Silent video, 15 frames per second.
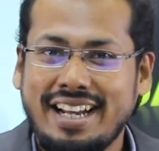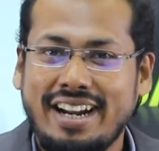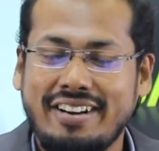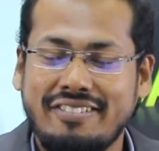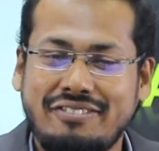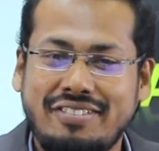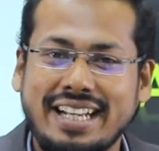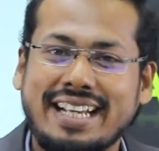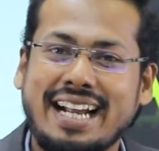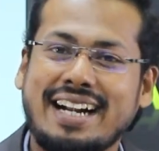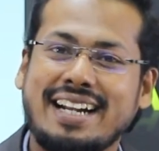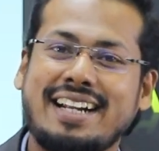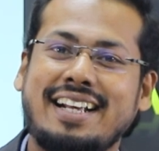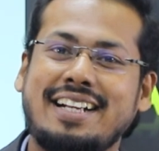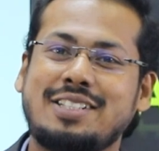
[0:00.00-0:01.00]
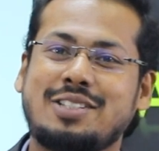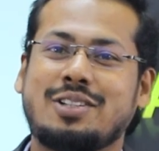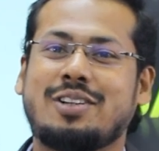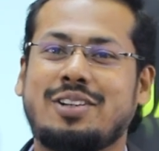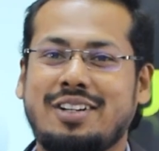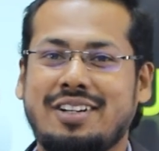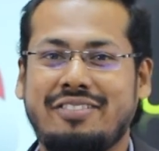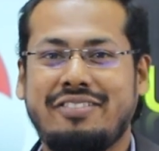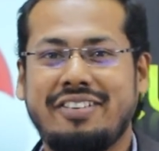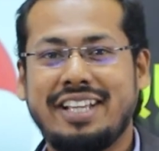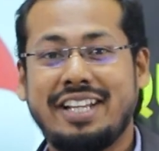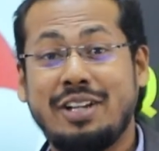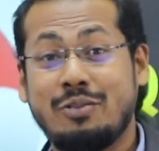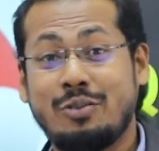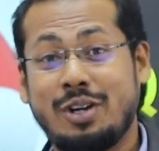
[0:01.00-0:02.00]
Every candidates are
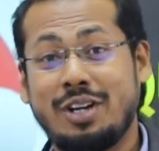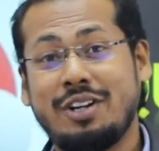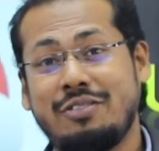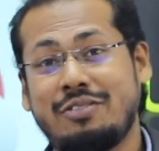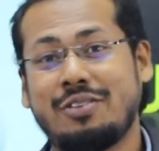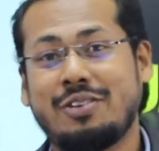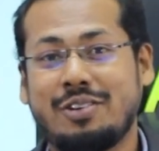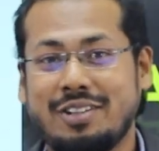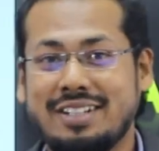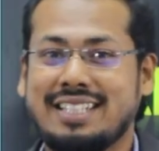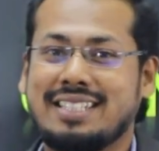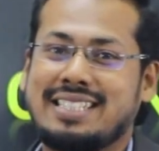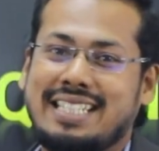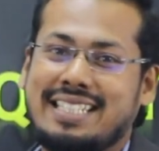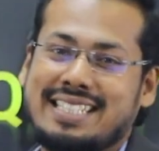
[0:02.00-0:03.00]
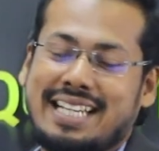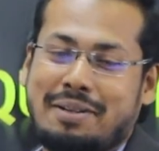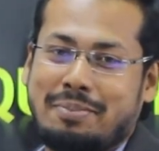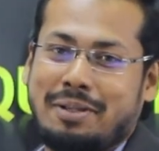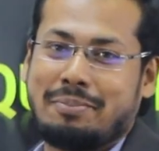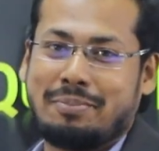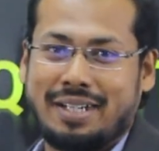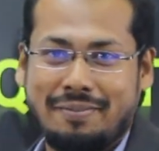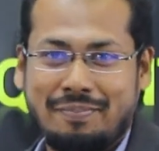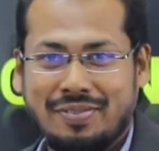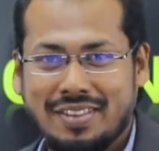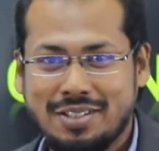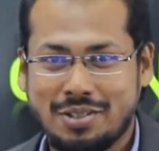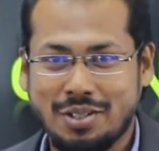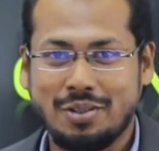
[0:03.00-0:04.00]
fearing only for the CSAT paper.
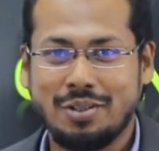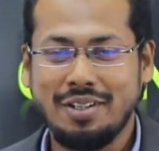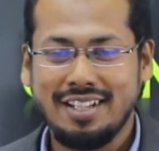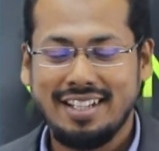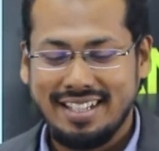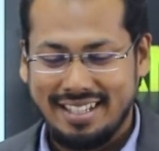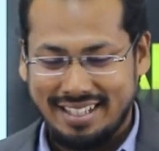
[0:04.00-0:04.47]
So